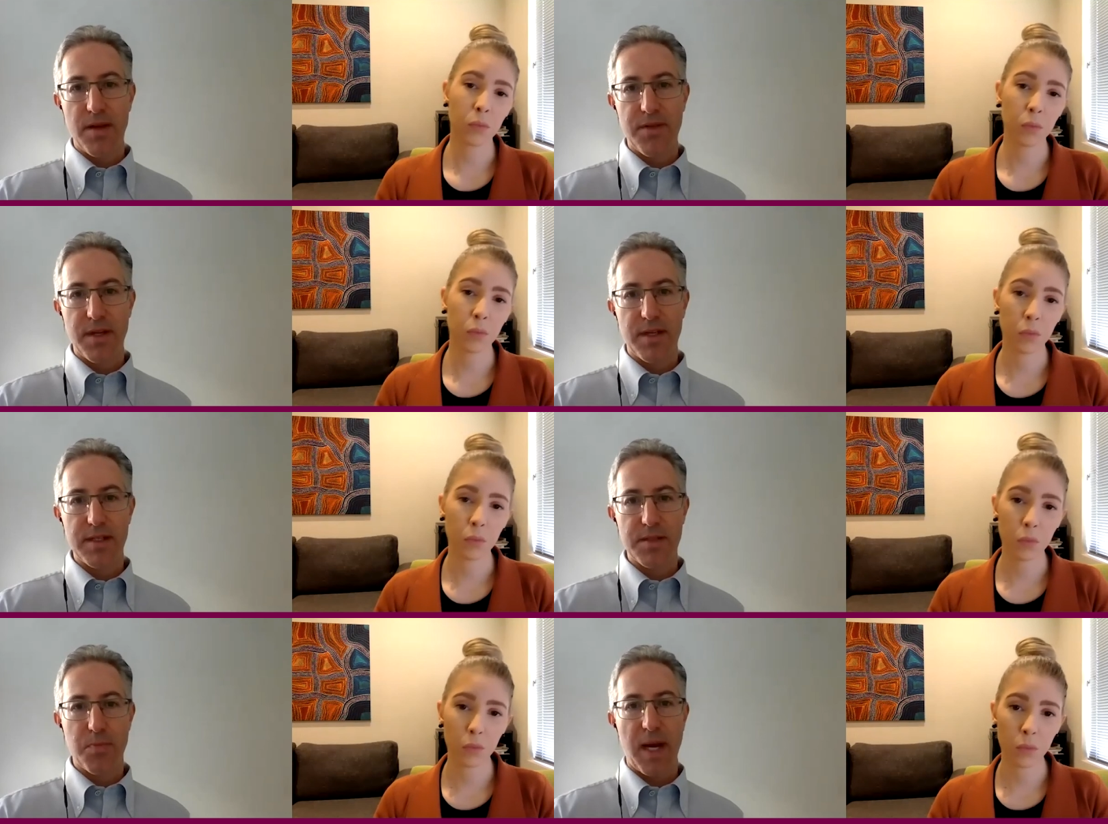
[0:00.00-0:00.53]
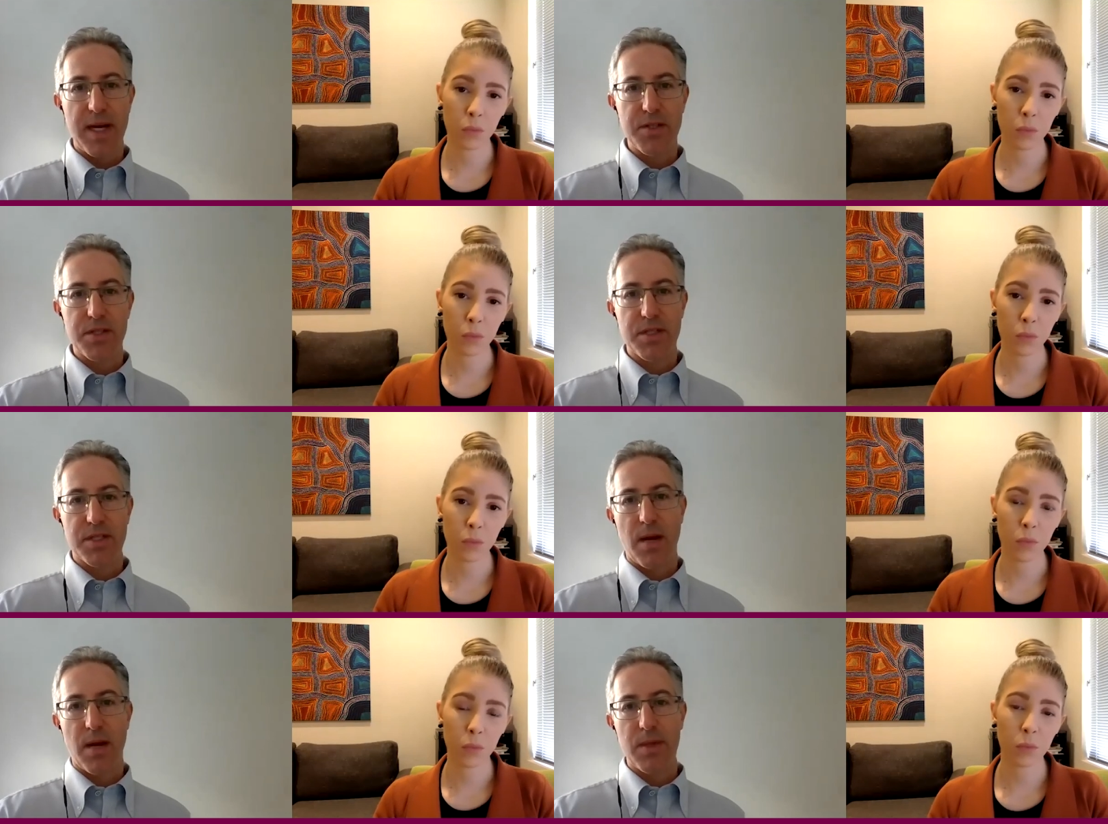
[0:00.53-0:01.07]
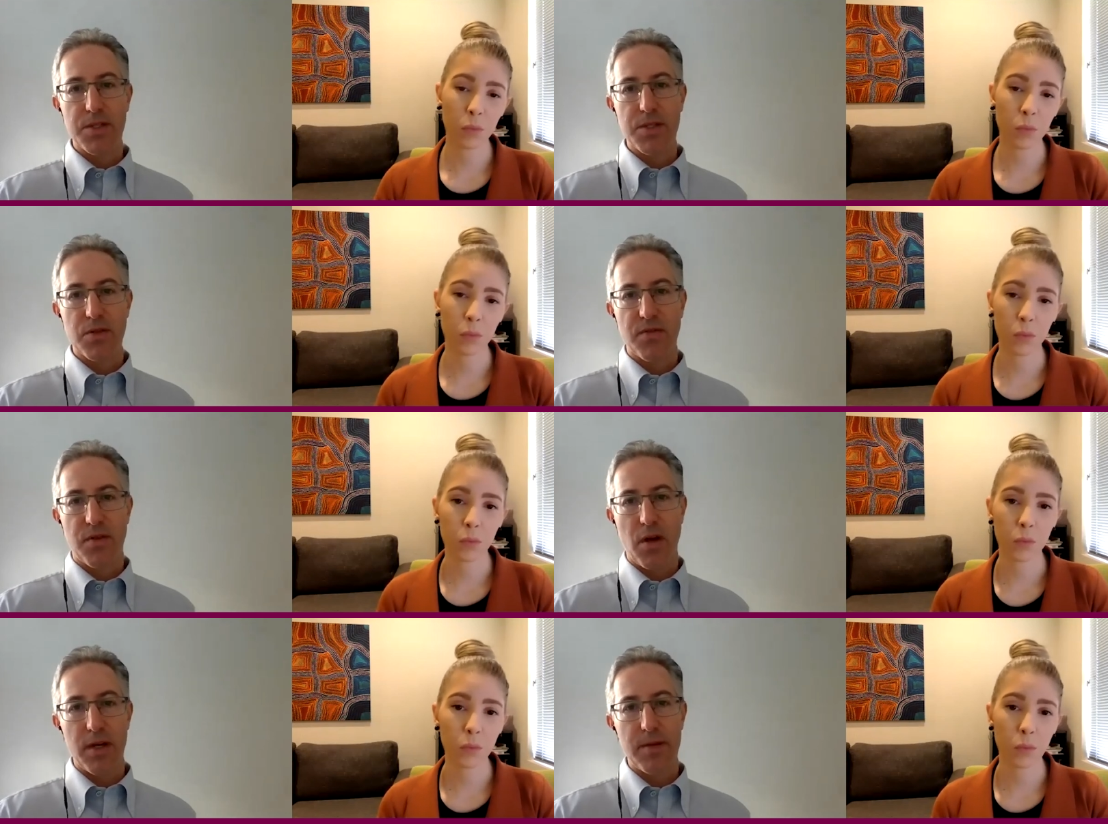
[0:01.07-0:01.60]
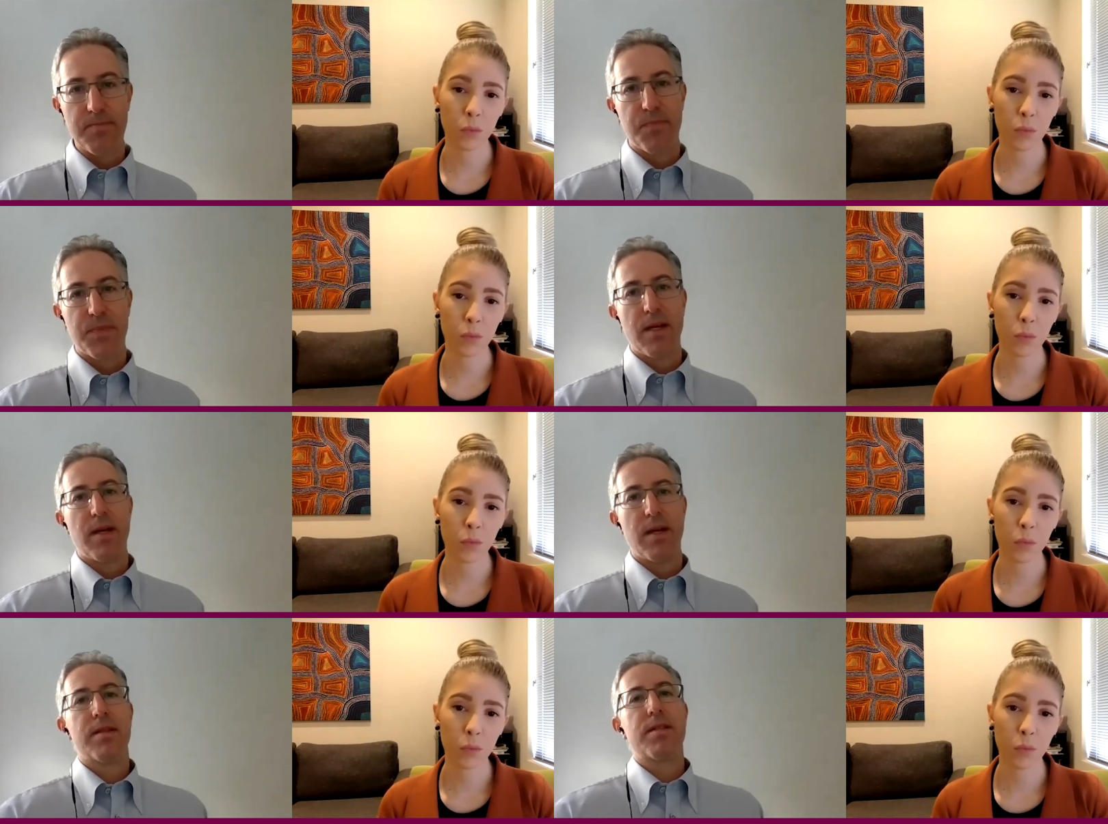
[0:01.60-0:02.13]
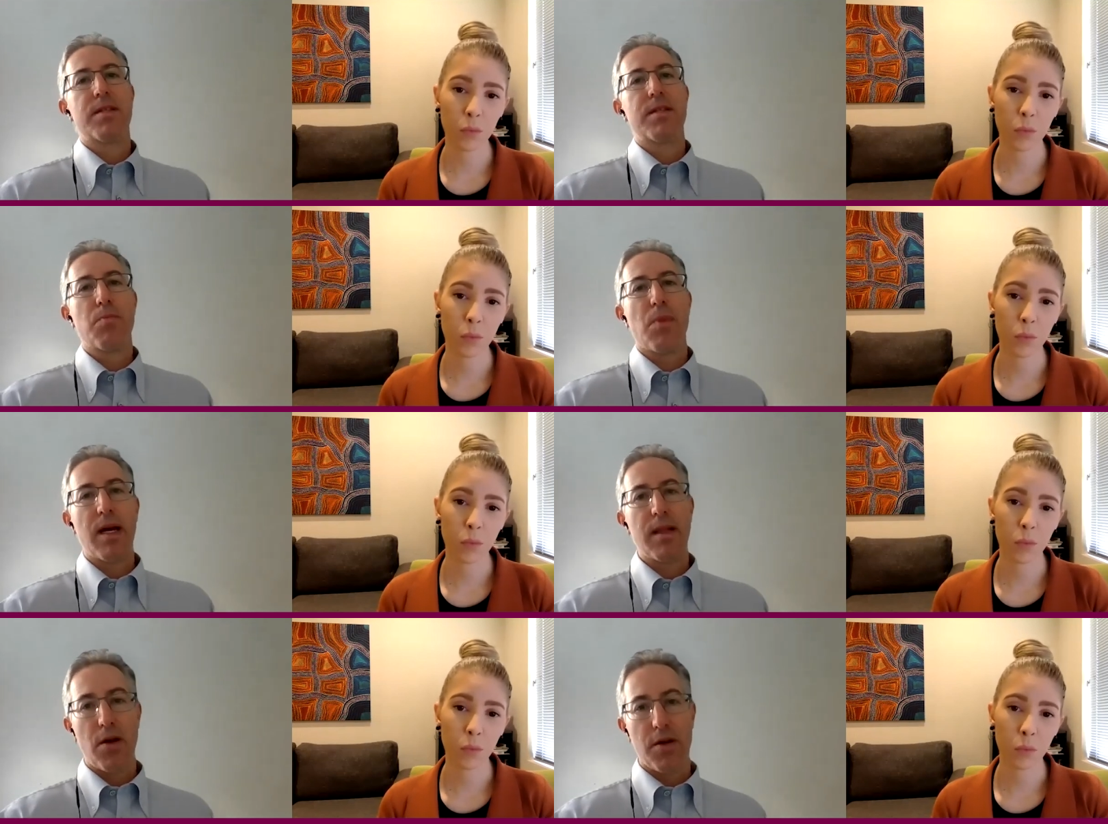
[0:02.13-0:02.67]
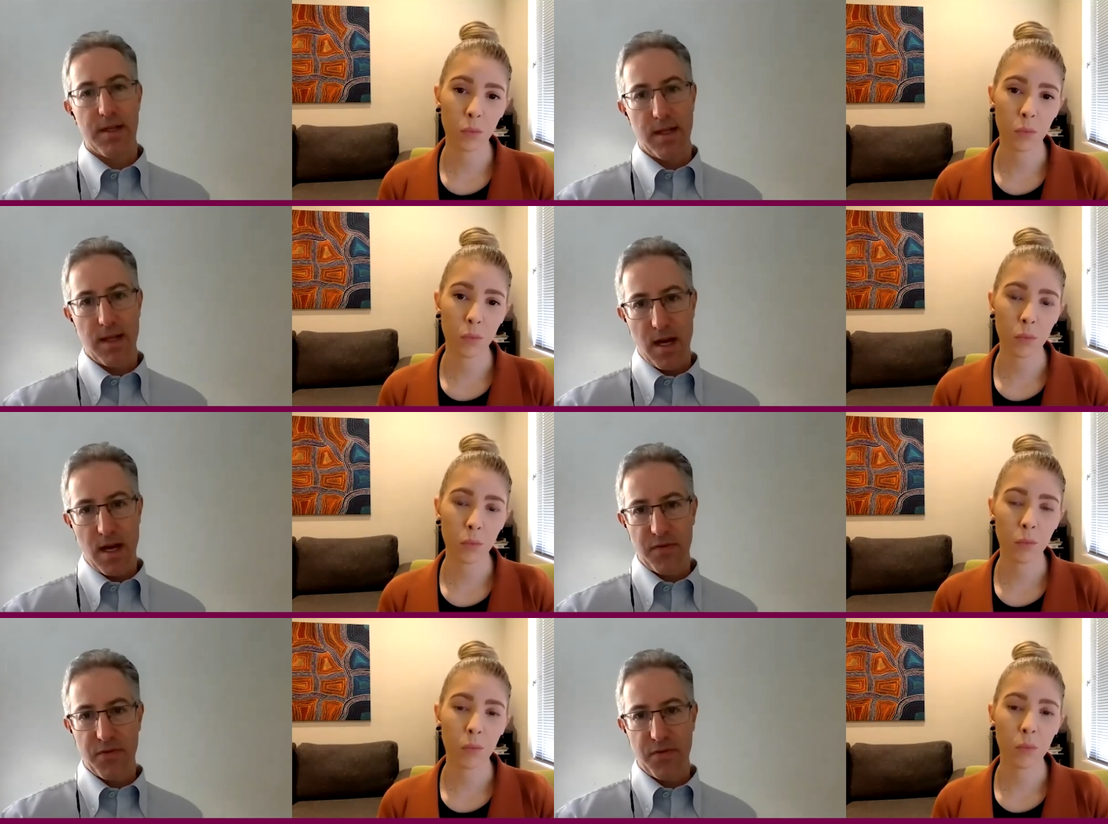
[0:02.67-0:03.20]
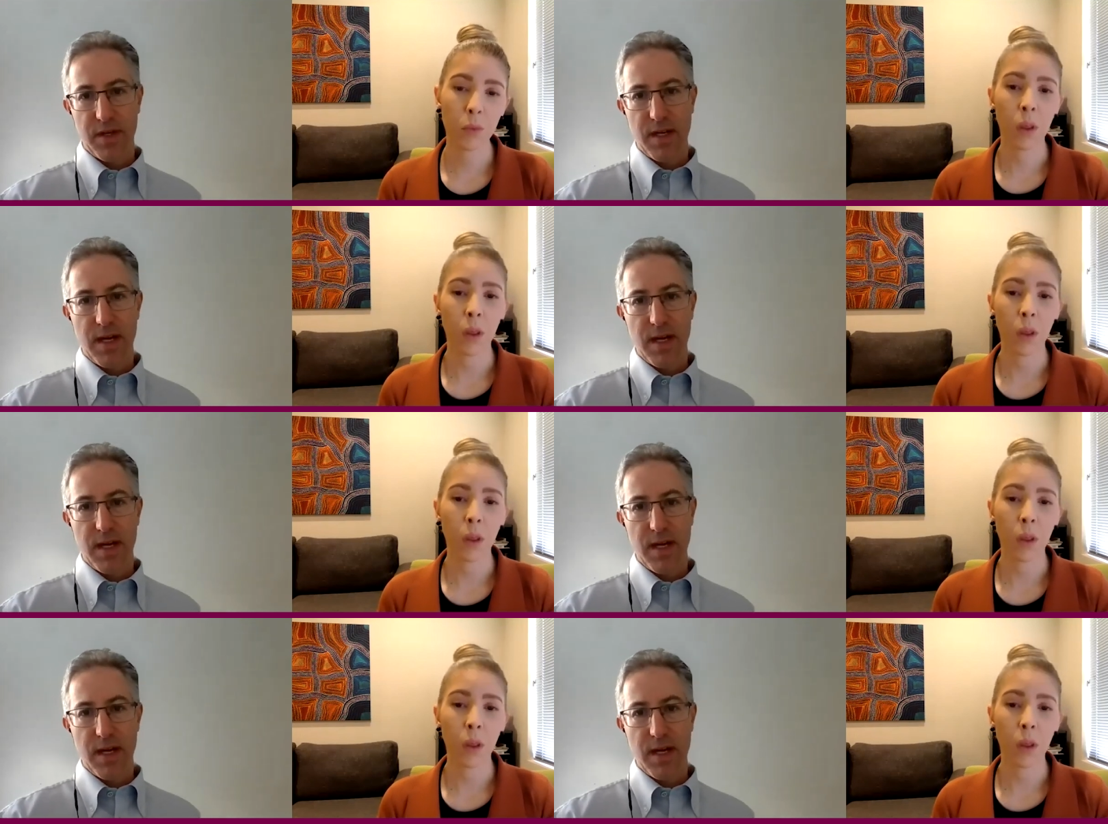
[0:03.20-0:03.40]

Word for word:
Speaker 1: i think is patients come in sort of going this is my lot in life